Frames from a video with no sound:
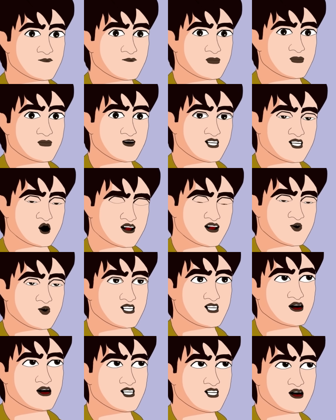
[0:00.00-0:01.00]
I know
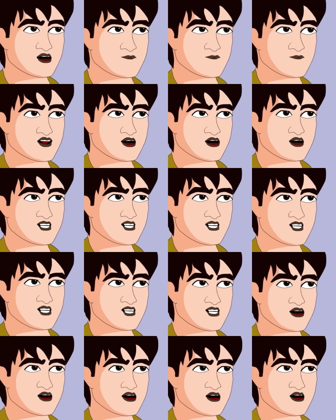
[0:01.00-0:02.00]
this isn't really as
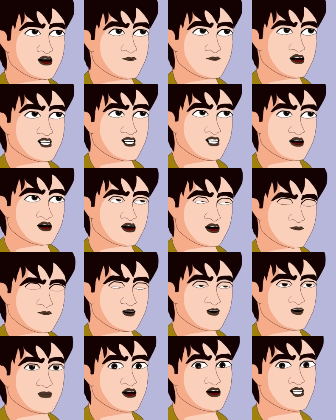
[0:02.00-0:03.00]
scary or
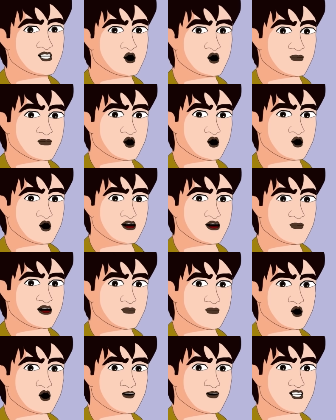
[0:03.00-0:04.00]
terrifying as what other
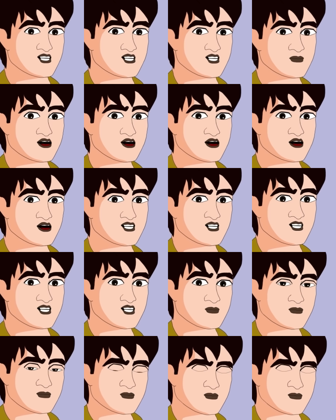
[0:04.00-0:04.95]
people have experienced,